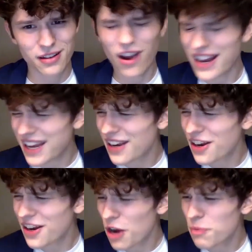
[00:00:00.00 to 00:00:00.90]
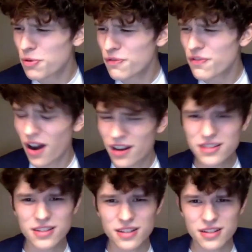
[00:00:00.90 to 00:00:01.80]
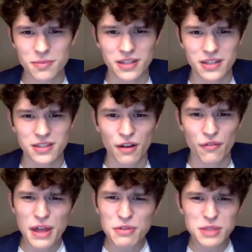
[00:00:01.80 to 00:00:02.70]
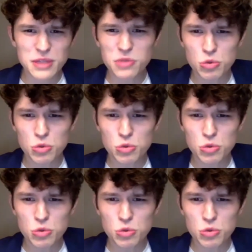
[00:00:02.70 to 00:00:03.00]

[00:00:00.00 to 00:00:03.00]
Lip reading: I cannot now prove constant to myself without some